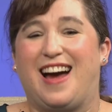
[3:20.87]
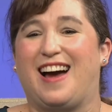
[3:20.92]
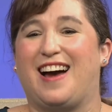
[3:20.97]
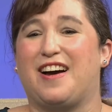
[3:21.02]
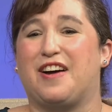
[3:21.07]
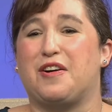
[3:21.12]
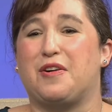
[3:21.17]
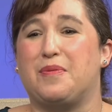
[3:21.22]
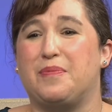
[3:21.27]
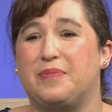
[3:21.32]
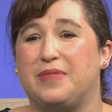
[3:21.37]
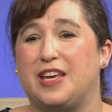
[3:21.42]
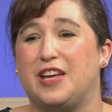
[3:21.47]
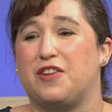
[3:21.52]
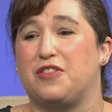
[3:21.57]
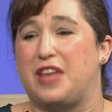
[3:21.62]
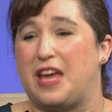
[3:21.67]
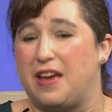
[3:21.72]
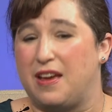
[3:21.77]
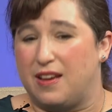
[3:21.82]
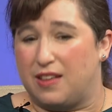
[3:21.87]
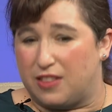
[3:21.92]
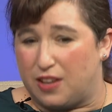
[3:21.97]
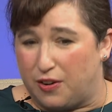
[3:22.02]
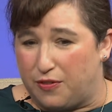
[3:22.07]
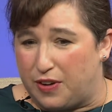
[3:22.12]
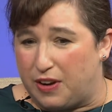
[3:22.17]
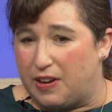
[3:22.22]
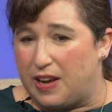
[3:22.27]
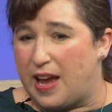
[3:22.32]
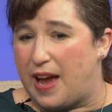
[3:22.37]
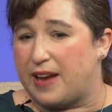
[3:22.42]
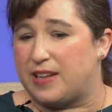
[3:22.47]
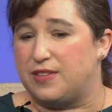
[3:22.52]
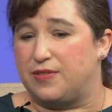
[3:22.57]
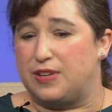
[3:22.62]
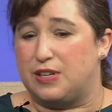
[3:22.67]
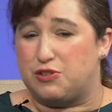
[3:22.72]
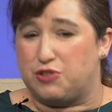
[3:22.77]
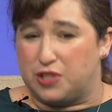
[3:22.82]
um, you know, they they're very active
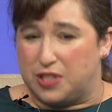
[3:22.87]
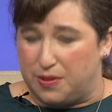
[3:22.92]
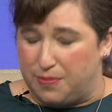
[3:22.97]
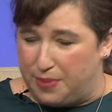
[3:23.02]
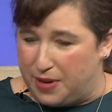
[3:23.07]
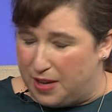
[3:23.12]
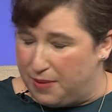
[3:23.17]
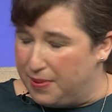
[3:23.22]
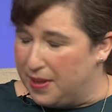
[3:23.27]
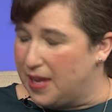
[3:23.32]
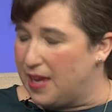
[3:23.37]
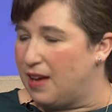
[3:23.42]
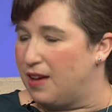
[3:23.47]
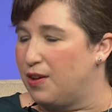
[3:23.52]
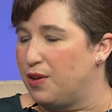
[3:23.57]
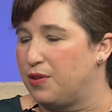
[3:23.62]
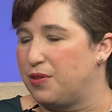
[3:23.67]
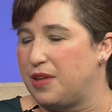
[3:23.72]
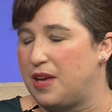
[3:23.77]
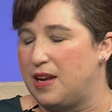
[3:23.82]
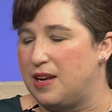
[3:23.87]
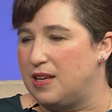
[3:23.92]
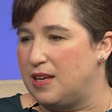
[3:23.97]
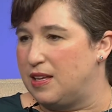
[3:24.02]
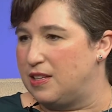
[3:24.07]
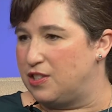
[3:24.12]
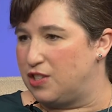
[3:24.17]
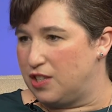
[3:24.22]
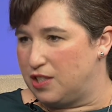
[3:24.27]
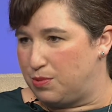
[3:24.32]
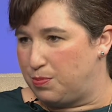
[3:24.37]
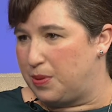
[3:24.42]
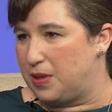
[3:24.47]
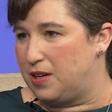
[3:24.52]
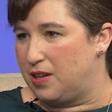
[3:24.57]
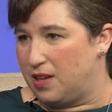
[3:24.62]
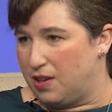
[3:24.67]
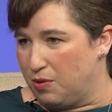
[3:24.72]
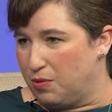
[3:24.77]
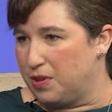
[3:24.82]
and interested in public health, and it's just been
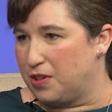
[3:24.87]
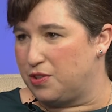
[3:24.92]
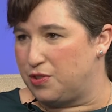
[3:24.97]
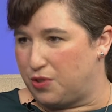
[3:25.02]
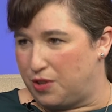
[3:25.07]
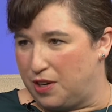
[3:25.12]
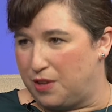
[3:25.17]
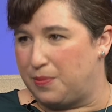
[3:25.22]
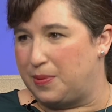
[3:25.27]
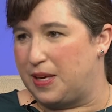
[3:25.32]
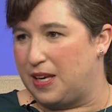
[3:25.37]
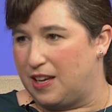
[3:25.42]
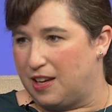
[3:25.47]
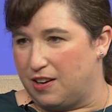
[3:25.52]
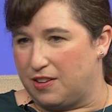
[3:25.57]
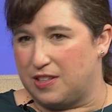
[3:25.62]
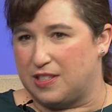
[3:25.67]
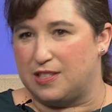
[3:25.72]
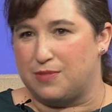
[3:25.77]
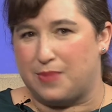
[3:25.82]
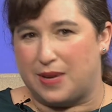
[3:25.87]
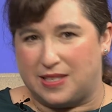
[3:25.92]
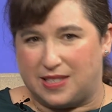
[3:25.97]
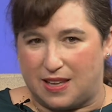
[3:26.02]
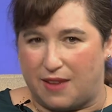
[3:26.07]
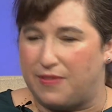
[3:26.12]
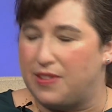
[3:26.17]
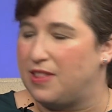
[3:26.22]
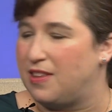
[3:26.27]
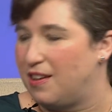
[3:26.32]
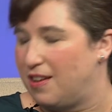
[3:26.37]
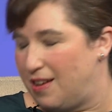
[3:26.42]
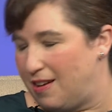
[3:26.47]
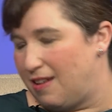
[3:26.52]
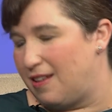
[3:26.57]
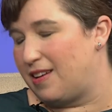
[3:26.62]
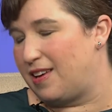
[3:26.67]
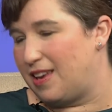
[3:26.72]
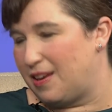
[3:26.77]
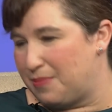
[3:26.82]
a, a real joy to be here. This is my seventh year here
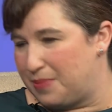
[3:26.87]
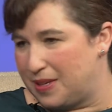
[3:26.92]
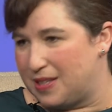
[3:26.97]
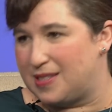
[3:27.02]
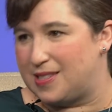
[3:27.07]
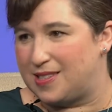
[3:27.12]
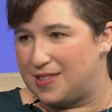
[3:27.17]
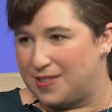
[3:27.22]
on campus.